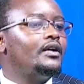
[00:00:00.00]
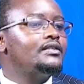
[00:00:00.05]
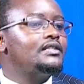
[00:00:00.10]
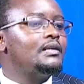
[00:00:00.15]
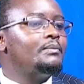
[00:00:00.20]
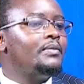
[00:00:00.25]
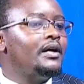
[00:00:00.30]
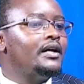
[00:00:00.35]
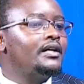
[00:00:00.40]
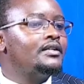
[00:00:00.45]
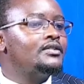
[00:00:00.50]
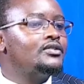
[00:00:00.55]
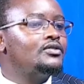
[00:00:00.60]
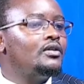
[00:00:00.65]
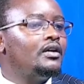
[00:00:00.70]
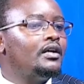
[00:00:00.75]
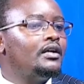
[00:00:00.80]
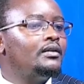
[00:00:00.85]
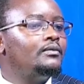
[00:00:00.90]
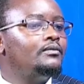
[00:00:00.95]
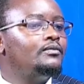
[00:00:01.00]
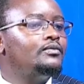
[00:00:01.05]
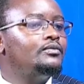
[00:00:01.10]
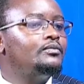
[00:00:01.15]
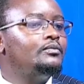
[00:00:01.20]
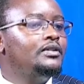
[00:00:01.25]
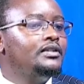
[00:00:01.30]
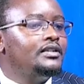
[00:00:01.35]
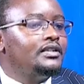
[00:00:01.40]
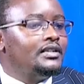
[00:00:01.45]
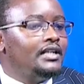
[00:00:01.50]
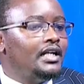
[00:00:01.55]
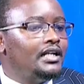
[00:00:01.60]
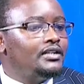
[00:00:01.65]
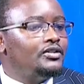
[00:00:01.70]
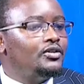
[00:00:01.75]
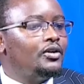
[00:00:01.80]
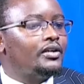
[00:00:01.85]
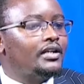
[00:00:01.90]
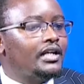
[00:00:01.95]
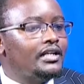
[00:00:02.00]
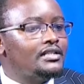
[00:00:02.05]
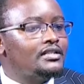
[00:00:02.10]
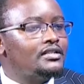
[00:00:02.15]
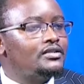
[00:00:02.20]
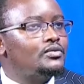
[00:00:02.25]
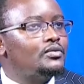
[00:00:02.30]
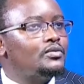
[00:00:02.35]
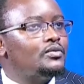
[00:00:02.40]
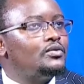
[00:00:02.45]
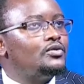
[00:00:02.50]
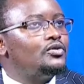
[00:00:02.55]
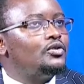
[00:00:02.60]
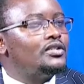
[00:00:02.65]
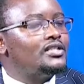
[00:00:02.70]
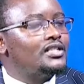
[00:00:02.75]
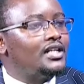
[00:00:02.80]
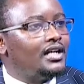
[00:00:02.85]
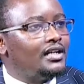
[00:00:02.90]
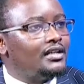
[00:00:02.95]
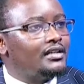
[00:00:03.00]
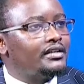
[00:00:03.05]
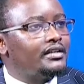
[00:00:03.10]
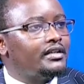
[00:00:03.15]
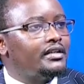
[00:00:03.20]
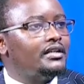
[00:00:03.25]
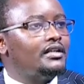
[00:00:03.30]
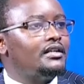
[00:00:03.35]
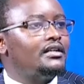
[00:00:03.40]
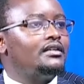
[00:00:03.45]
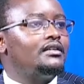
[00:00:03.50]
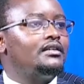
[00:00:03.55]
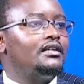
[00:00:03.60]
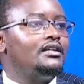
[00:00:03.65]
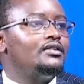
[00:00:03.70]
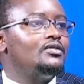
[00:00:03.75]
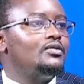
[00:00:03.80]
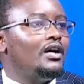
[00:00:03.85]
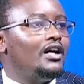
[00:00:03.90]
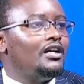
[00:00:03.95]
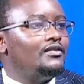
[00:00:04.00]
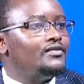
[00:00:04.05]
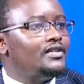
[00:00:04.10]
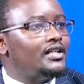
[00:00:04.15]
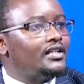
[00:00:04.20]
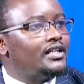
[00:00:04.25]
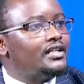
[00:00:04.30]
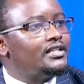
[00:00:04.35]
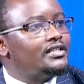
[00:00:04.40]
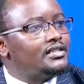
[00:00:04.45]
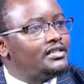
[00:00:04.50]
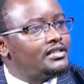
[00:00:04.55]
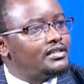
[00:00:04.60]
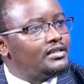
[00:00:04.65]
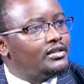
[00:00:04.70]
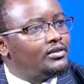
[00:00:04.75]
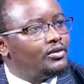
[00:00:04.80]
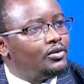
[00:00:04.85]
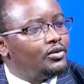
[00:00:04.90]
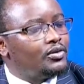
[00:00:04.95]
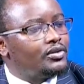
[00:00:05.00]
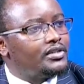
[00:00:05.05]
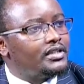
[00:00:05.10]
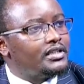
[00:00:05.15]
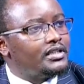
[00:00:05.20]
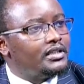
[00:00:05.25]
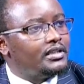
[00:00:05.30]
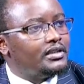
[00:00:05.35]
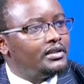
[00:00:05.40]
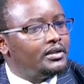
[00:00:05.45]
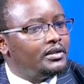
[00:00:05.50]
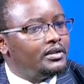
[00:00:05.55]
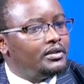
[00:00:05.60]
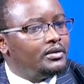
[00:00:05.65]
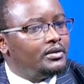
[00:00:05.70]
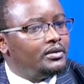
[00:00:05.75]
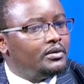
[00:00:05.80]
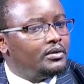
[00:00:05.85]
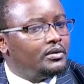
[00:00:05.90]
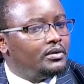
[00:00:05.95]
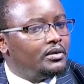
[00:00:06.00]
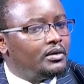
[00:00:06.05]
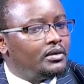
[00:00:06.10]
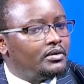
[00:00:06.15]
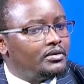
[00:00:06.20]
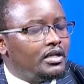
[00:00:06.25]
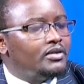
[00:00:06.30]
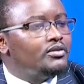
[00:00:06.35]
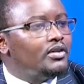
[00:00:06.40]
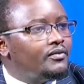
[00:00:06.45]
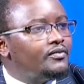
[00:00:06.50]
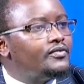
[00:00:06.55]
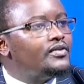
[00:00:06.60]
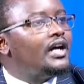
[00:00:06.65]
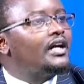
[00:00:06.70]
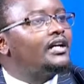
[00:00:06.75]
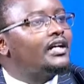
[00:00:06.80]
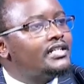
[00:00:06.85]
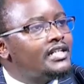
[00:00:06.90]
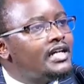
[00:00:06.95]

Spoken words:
as a parent you have been denied your right to your child, then you have the right, or you have the